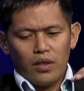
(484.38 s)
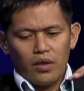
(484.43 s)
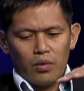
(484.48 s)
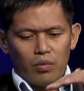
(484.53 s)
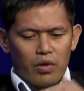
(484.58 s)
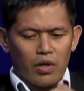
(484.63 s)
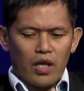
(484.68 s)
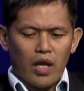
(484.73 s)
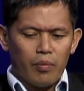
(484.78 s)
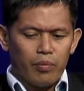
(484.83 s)
there
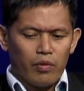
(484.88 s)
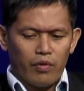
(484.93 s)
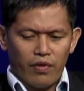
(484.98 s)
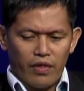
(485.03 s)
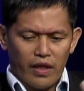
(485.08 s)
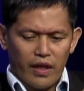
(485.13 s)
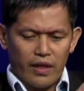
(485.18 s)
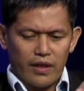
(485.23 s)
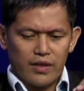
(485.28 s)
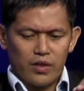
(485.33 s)
were a couple of
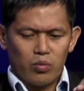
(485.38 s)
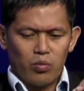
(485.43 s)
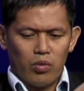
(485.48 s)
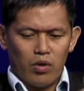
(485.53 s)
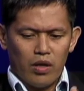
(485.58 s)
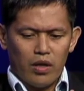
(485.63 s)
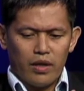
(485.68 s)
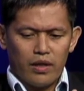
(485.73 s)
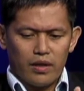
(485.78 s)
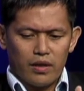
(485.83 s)
things
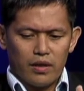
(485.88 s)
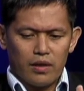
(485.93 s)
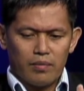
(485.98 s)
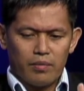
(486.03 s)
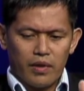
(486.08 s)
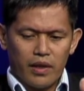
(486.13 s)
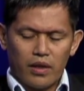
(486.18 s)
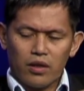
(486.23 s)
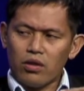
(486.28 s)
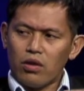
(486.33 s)
what
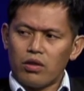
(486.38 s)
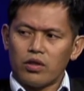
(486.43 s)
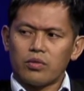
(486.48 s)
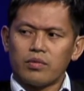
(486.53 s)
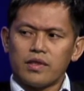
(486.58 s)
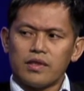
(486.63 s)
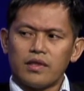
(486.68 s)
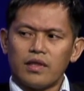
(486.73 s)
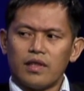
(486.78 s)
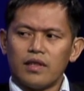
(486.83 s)
my coach
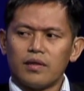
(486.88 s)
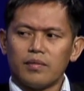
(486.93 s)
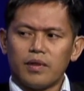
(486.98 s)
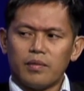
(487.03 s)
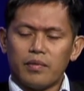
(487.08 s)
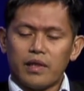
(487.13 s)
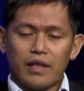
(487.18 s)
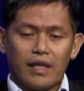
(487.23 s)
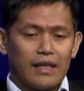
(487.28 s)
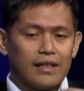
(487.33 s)
was telling me,
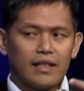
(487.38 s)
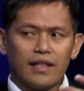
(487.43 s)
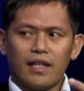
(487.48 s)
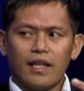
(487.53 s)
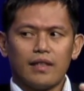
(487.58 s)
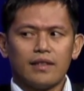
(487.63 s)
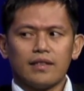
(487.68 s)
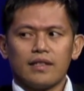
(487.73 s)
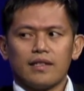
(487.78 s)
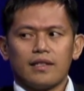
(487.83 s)
but I
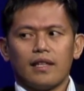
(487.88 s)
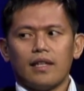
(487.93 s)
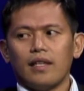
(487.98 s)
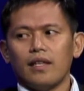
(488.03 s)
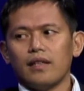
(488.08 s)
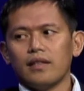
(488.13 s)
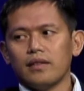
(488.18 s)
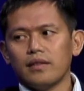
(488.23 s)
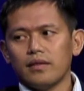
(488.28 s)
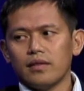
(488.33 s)
didn't understand.